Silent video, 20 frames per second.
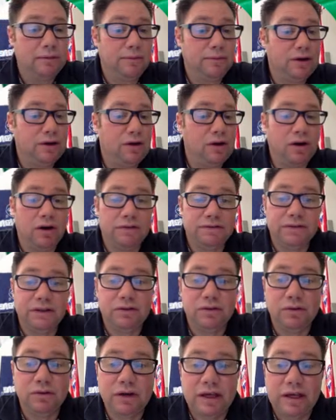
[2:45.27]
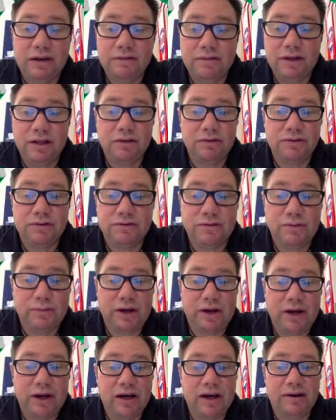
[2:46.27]
We often look at videos
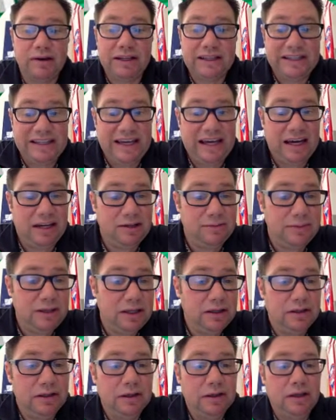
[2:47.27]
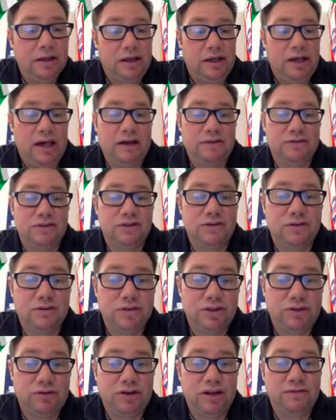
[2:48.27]
from Khan Academy, have
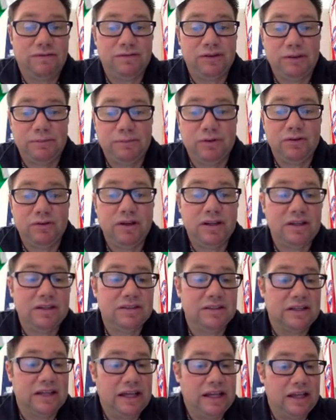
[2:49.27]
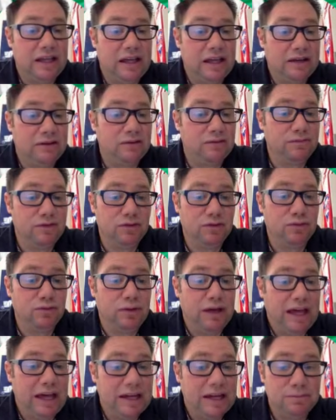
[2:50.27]
students create flip grids and
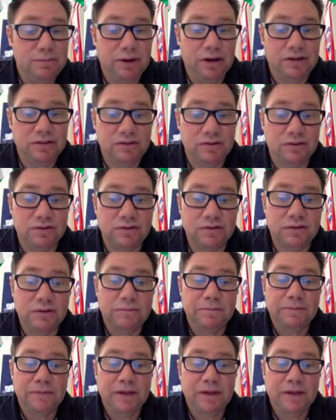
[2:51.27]
view ed puzzles.